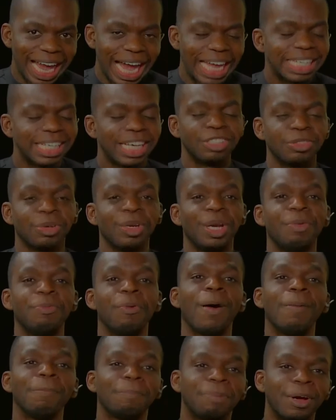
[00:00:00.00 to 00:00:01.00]
And there's only
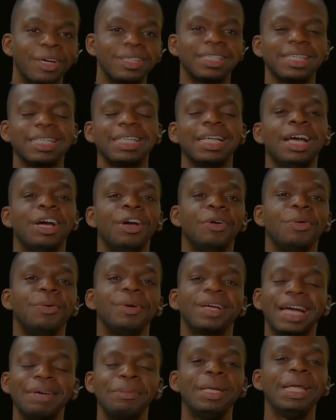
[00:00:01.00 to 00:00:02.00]
one person who
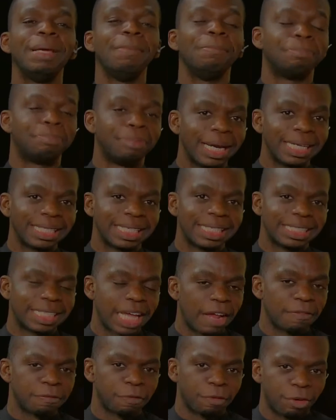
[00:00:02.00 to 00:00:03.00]
can really break this
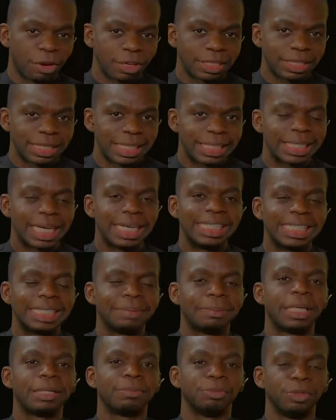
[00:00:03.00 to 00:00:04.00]
down for us. It's
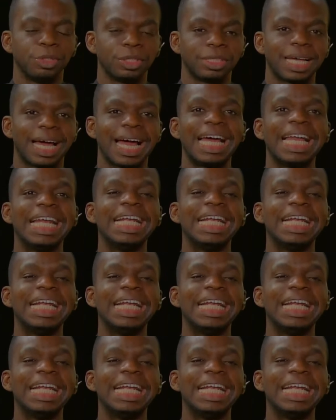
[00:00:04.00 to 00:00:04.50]
Elizabeth Musa.